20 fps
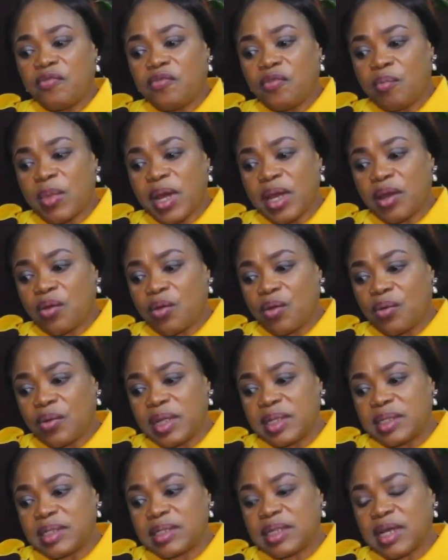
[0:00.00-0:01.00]
For my
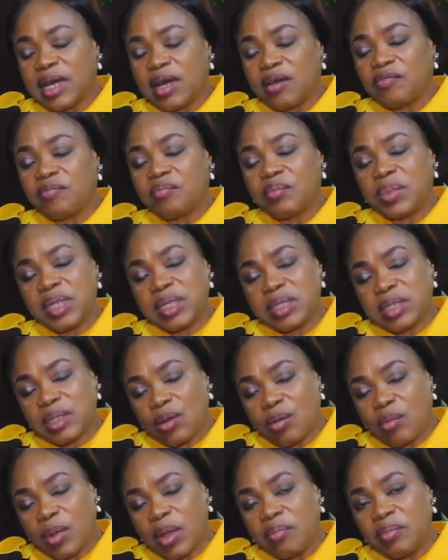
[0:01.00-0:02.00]
current staff, please
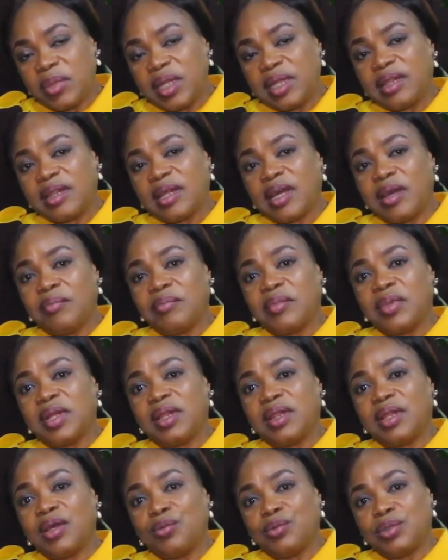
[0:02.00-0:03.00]
come and meet them.
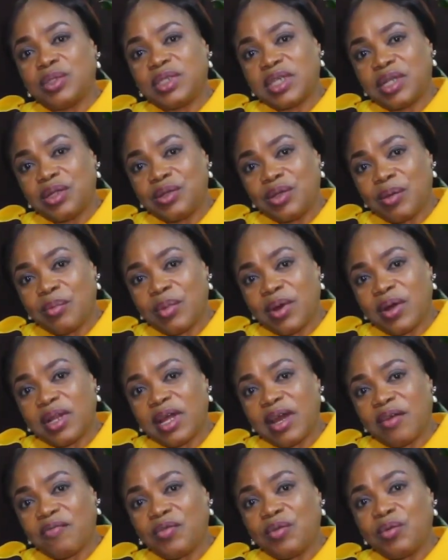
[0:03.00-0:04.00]
They will tell you
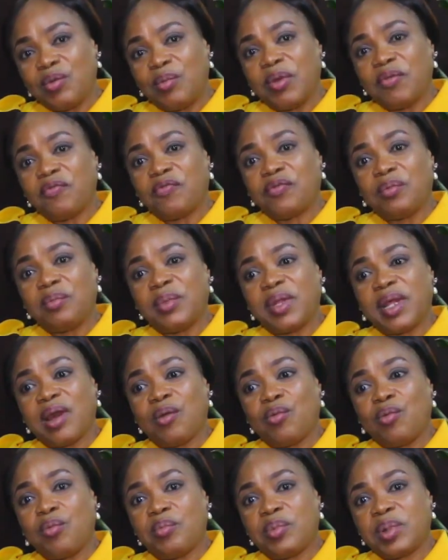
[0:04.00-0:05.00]
about AfriWomen from
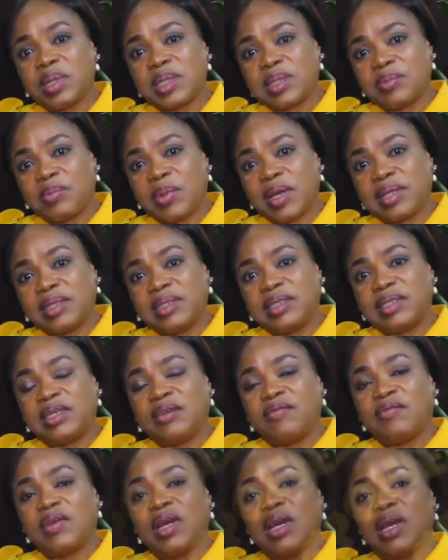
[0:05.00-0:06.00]
their own
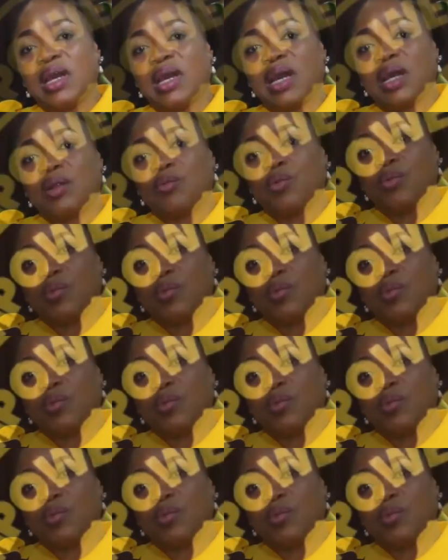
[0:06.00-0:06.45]
perspective and